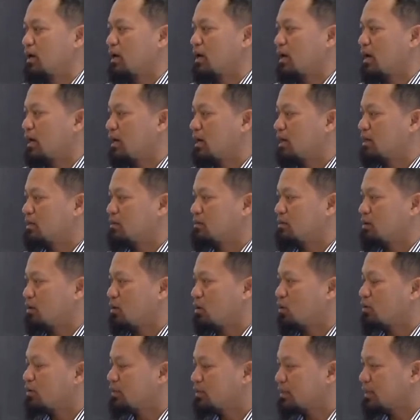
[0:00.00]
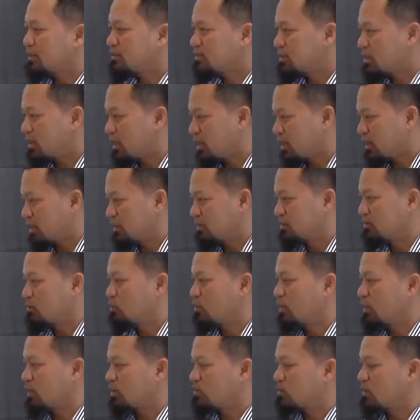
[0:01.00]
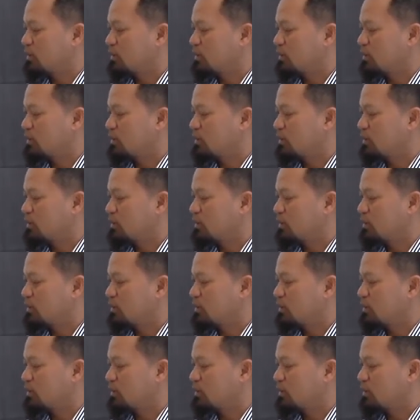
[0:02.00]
And on another hand, when I